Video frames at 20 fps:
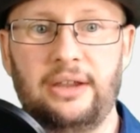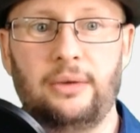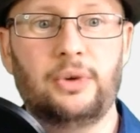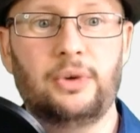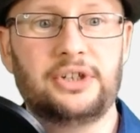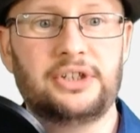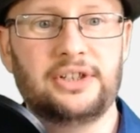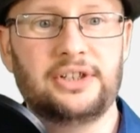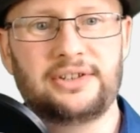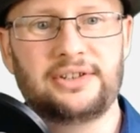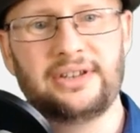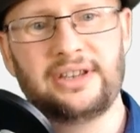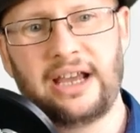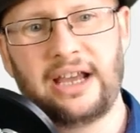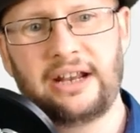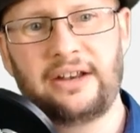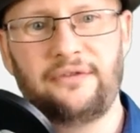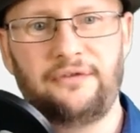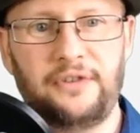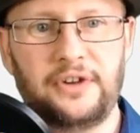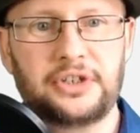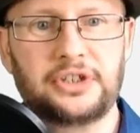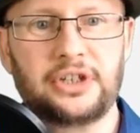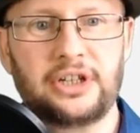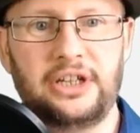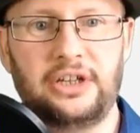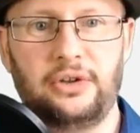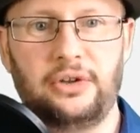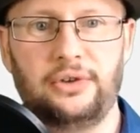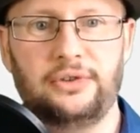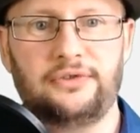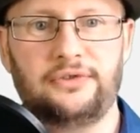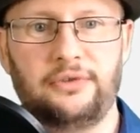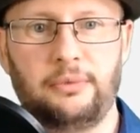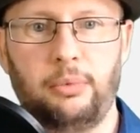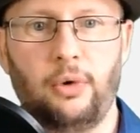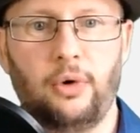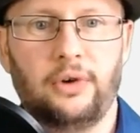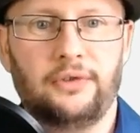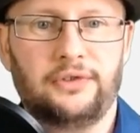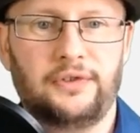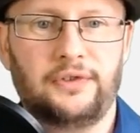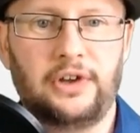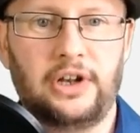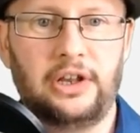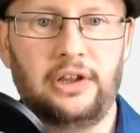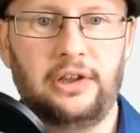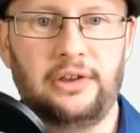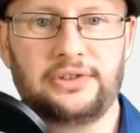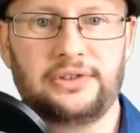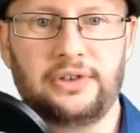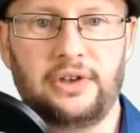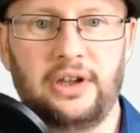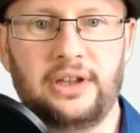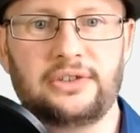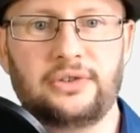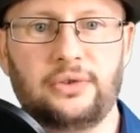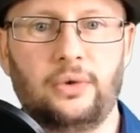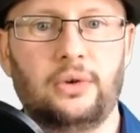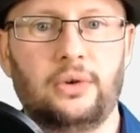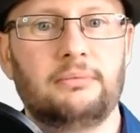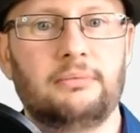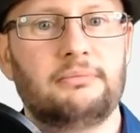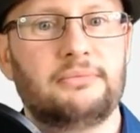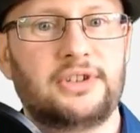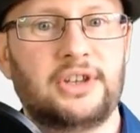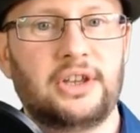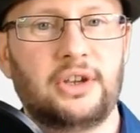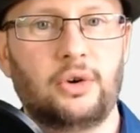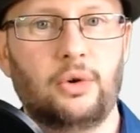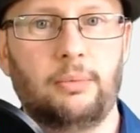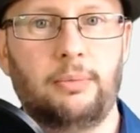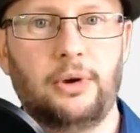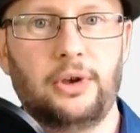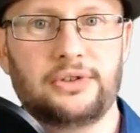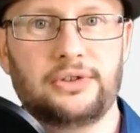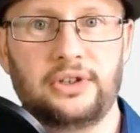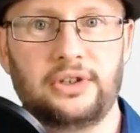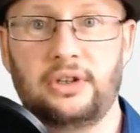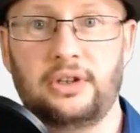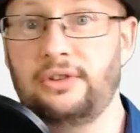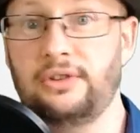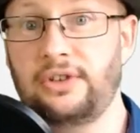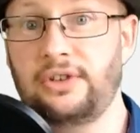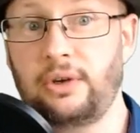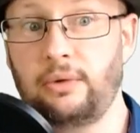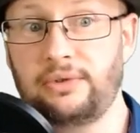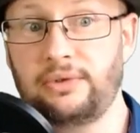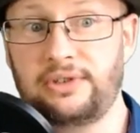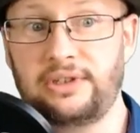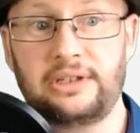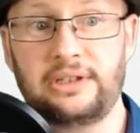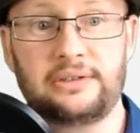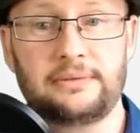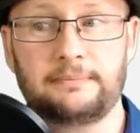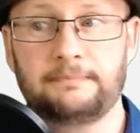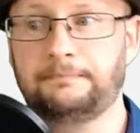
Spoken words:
which is unofficially used for portfolio sites or single-person consultancies.